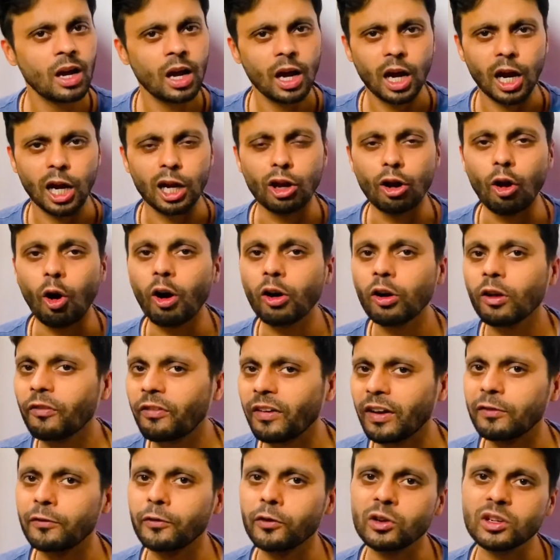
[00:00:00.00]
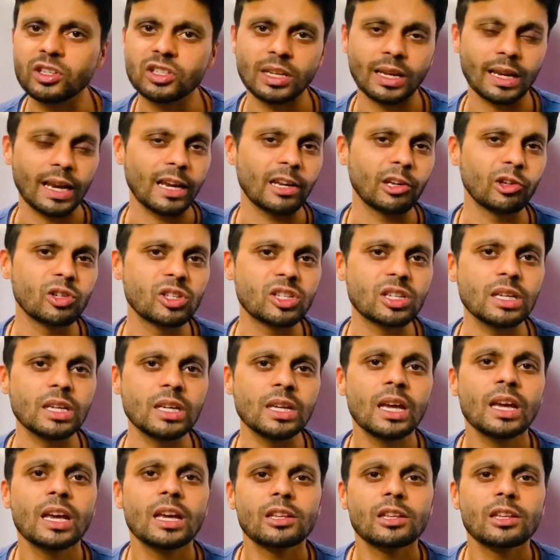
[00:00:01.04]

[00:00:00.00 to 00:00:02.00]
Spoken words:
a lot of efforts and energy.